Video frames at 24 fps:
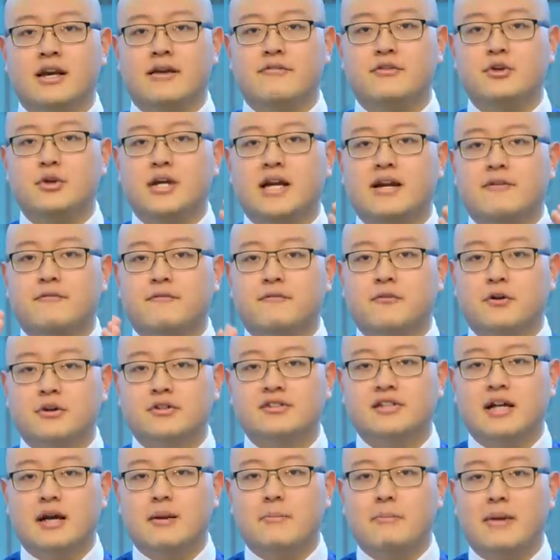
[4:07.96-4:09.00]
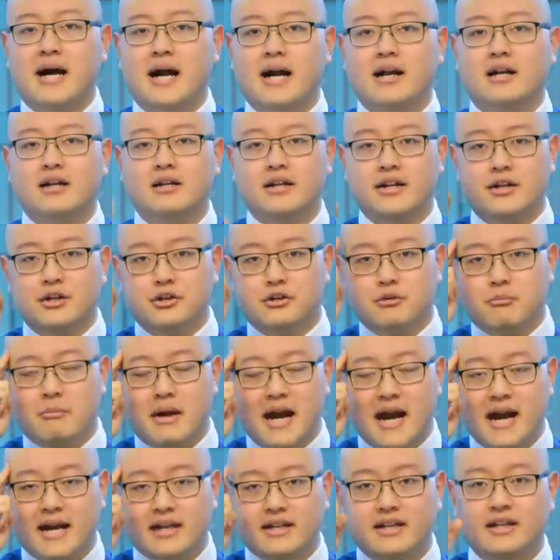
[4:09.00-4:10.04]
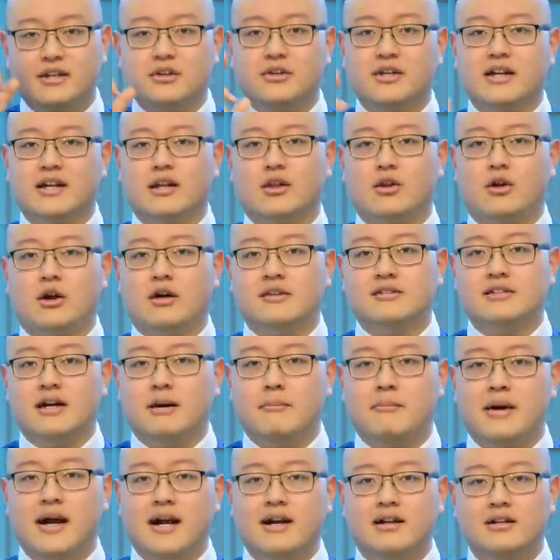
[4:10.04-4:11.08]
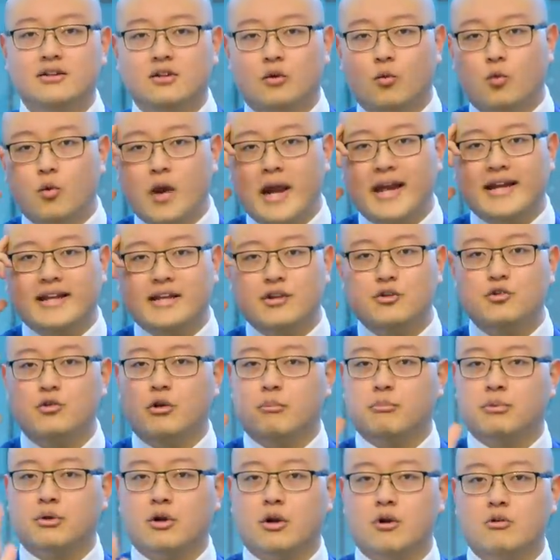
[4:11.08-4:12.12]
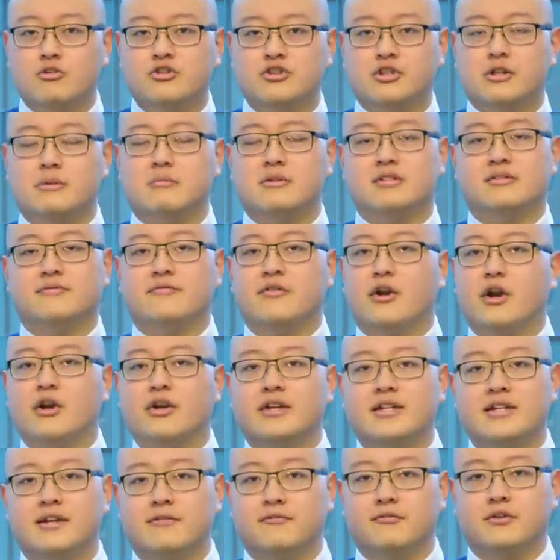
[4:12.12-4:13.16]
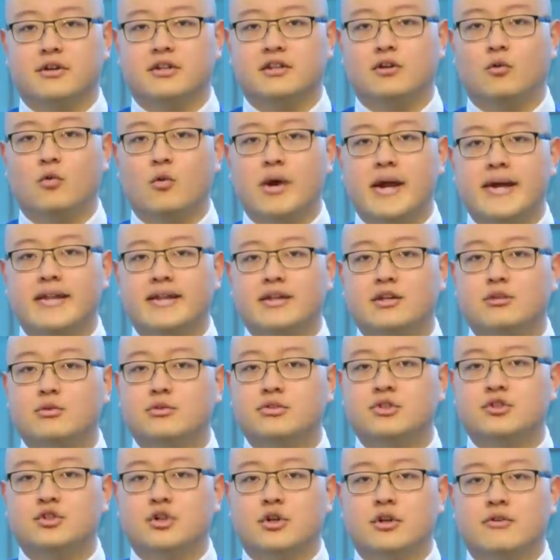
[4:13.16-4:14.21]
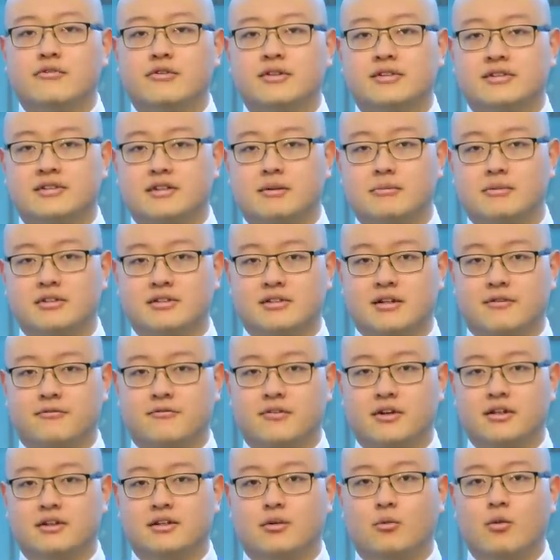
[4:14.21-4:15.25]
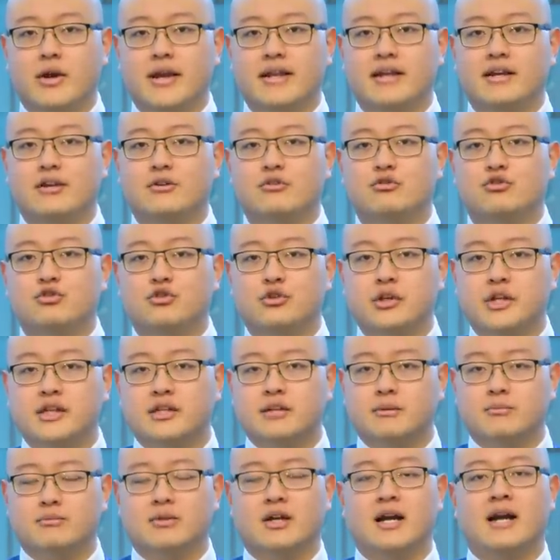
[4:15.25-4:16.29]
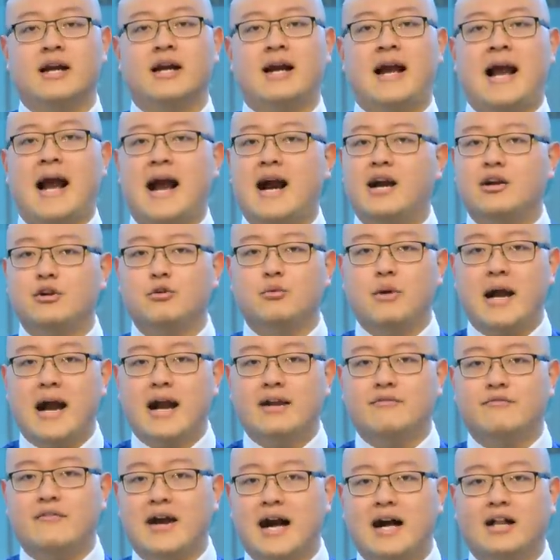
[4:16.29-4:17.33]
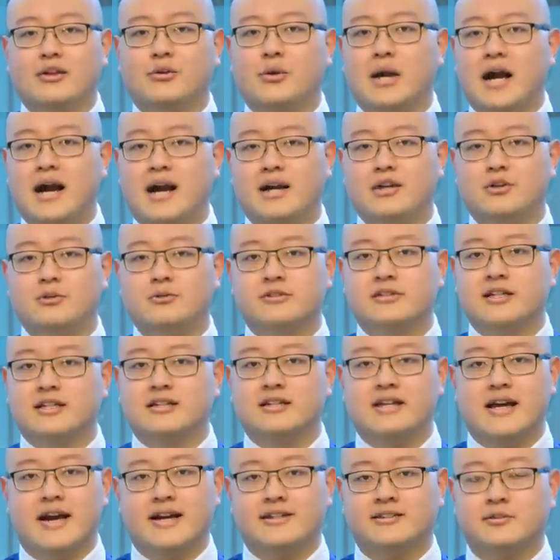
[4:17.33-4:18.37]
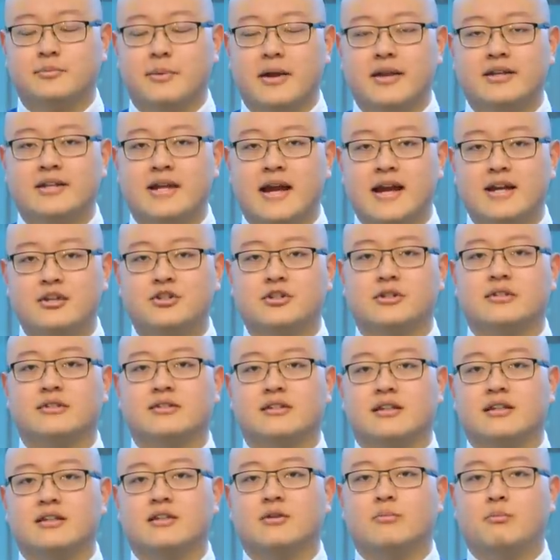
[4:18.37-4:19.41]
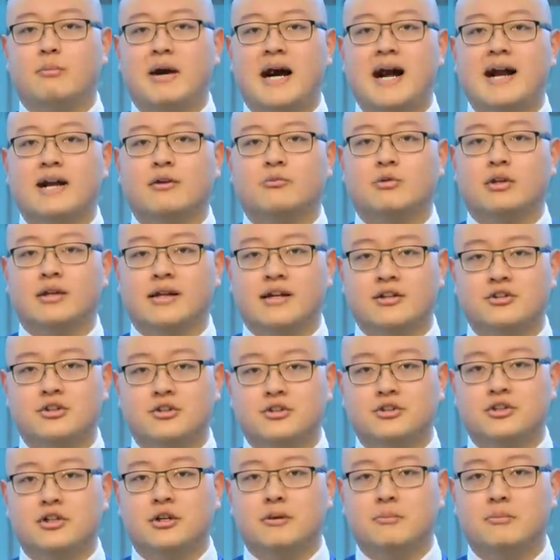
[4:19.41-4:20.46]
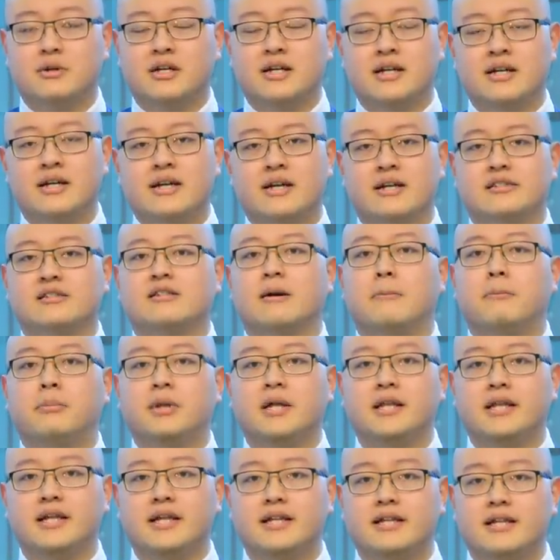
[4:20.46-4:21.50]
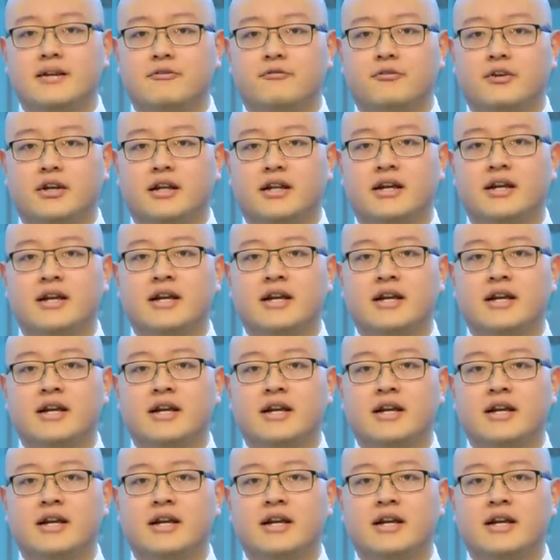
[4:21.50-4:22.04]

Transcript: If you get a first-time buyer in your mind and you get a long-time buyer, the way that you approach them is very different. The way that you service them is different. The way that you treat them, how you add value, how you set the expectations in their buying relationship is completely different.